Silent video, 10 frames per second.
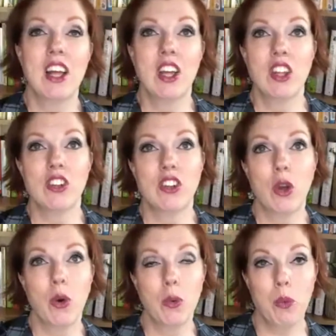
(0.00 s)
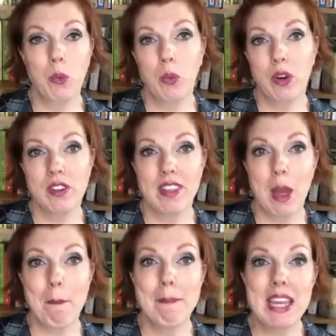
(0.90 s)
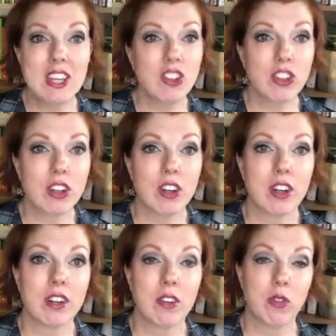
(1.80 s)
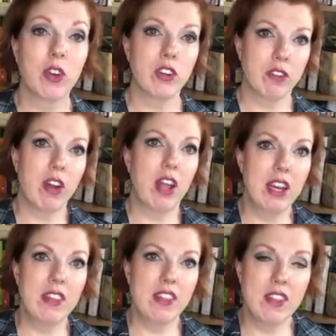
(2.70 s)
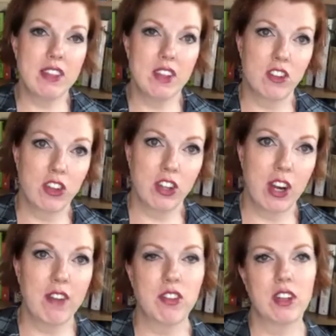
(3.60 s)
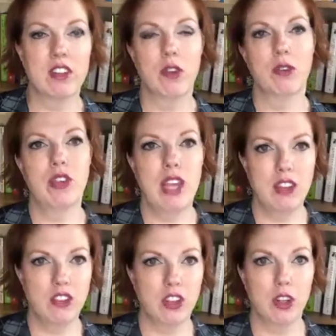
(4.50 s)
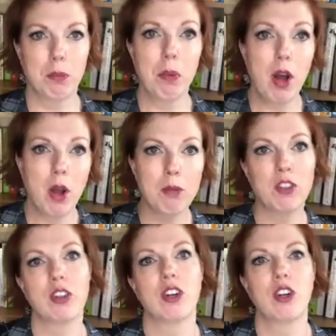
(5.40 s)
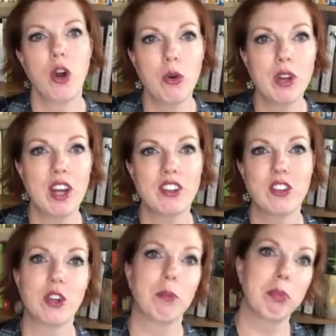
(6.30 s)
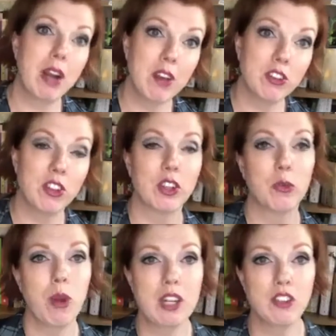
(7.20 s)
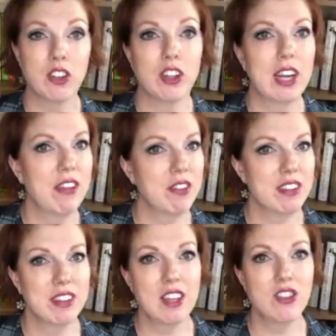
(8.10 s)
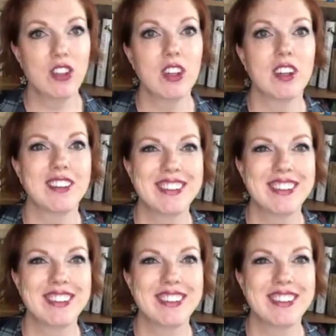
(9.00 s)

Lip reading: so words that mean sugar, first of all, anything that says sugar after it. So date sugar, palm sugar, coconut sugar, brown sugar, white sugar. If it says sugar,